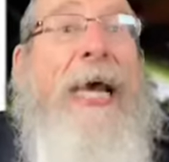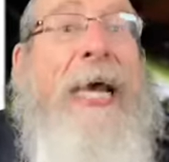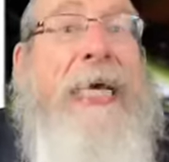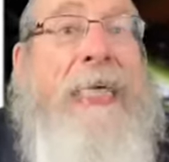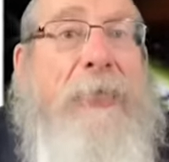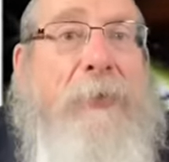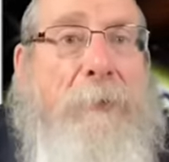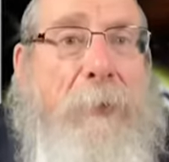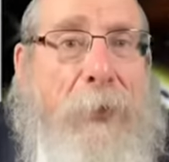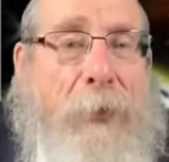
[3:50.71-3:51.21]

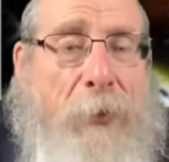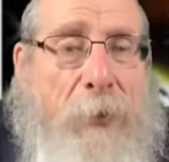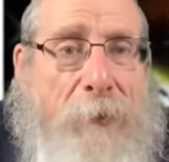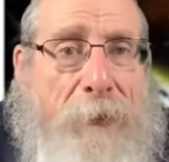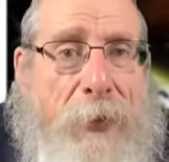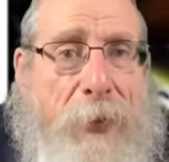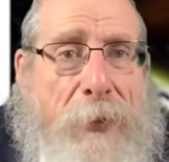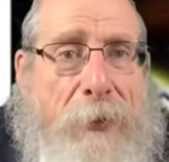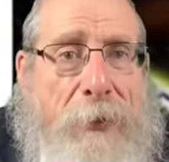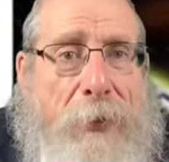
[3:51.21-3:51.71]
aspect of
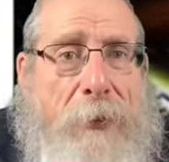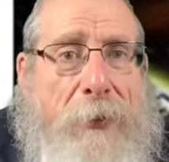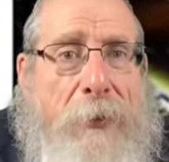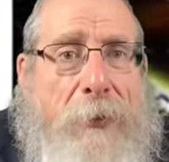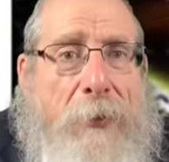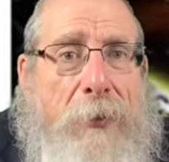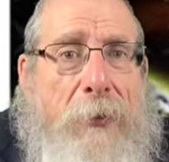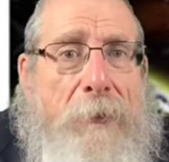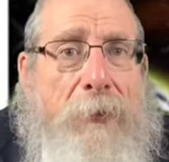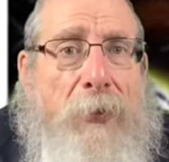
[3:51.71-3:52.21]
the
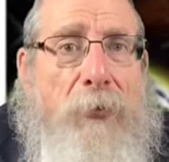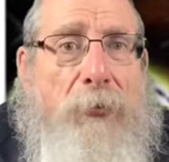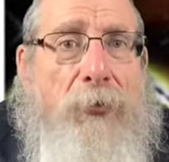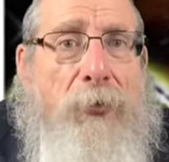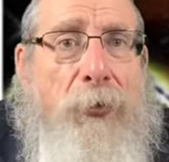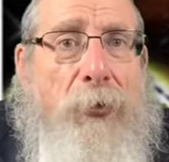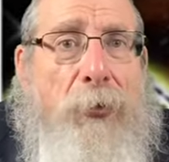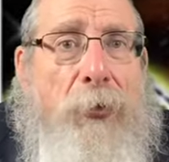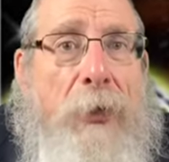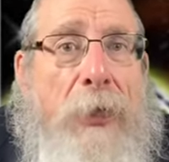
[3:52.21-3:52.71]
existence of the
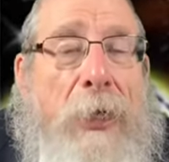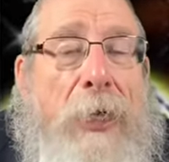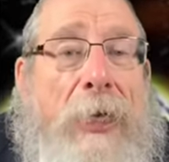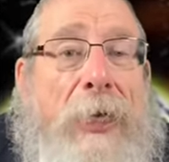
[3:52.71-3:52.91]
Jew